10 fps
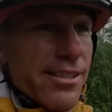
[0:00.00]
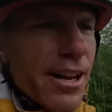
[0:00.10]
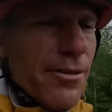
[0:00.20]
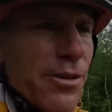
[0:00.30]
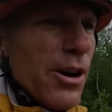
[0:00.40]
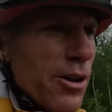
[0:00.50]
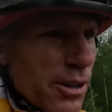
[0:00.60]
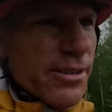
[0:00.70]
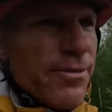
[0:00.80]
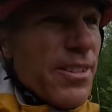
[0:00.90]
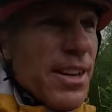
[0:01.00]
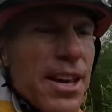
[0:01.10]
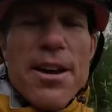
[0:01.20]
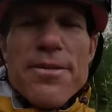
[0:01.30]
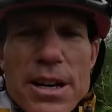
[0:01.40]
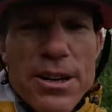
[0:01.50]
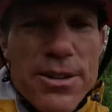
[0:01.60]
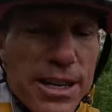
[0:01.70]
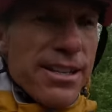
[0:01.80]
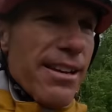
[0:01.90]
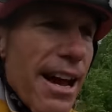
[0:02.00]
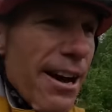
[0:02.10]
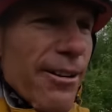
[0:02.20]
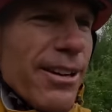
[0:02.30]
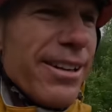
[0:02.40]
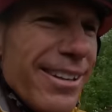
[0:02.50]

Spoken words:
the cell phone and figure things out.